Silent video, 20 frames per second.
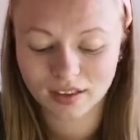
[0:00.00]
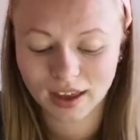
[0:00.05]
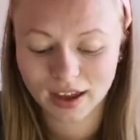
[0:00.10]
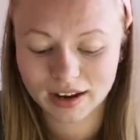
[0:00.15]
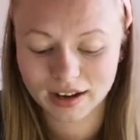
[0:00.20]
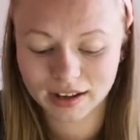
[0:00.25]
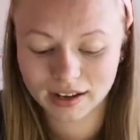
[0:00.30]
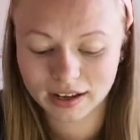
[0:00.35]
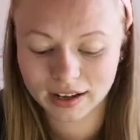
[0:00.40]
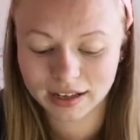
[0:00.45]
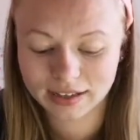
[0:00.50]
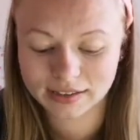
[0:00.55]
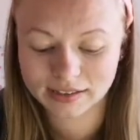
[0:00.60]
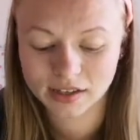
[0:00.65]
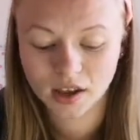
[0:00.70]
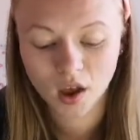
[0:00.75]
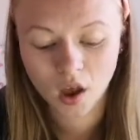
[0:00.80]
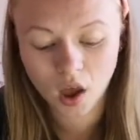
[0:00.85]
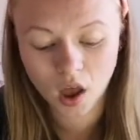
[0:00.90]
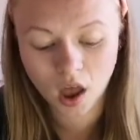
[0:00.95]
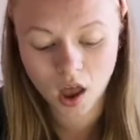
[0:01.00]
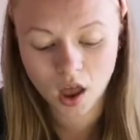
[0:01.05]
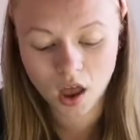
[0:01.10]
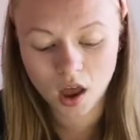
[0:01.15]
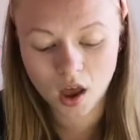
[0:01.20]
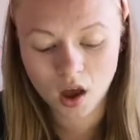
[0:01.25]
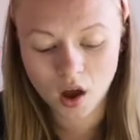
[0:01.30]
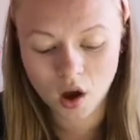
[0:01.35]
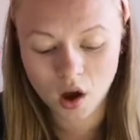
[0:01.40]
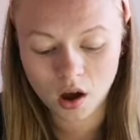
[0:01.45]
Then it's
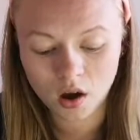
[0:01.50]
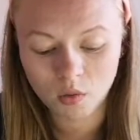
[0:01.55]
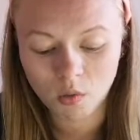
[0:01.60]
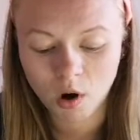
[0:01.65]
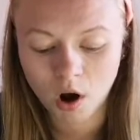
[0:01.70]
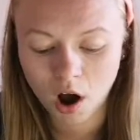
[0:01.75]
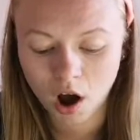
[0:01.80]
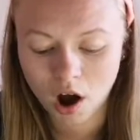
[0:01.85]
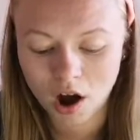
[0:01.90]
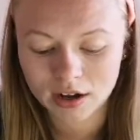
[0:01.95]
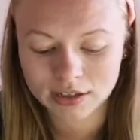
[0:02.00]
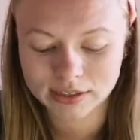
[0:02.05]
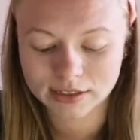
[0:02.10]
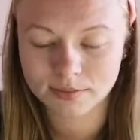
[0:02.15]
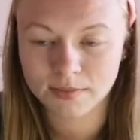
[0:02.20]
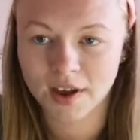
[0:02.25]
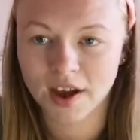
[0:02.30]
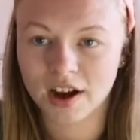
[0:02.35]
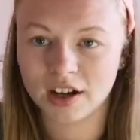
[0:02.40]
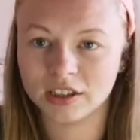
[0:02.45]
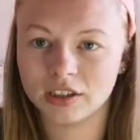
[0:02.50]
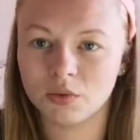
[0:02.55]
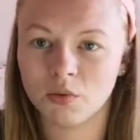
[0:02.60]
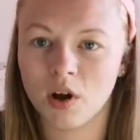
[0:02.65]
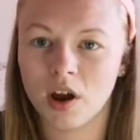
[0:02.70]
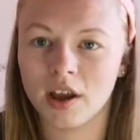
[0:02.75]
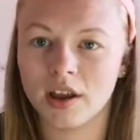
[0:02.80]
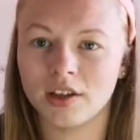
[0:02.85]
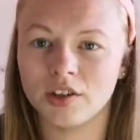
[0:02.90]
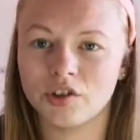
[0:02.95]
what odd smell
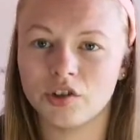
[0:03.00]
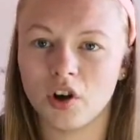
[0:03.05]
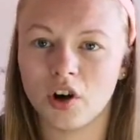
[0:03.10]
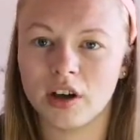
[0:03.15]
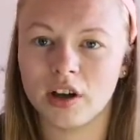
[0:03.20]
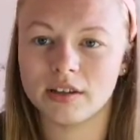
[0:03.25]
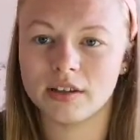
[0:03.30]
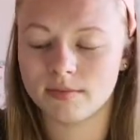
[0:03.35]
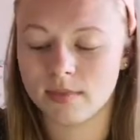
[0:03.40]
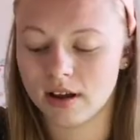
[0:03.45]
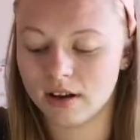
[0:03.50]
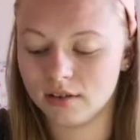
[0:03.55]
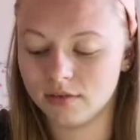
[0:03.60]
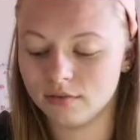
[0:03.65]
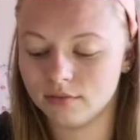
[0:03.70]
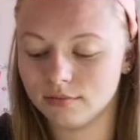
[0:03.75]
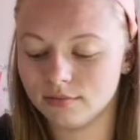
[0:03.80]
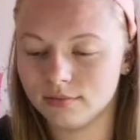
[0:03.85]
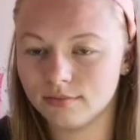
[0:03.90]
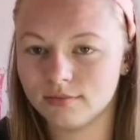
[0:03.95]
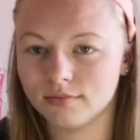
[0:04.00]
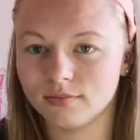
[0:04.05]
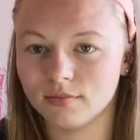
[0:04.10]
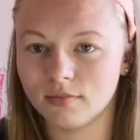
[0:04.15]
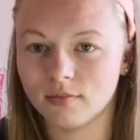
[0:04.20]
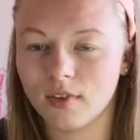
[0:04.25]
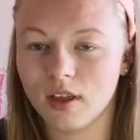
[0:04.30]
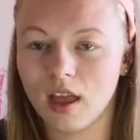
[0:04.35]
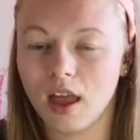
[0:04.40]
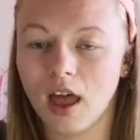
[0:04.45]
do I enjoy smelling?
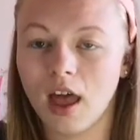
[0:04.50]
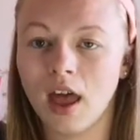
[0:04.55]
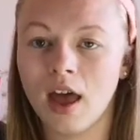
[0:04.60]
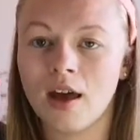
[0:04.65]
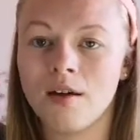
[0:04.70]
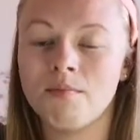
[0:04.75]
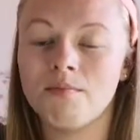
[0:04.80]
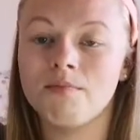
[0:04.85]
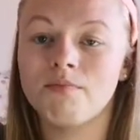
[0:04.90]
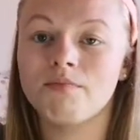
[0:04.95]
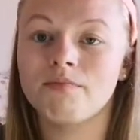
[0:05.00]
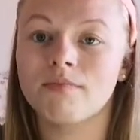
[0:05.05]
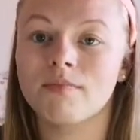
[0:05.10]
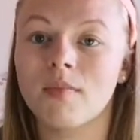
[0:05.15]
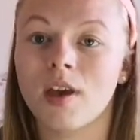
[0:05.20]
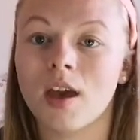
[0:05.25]
Um,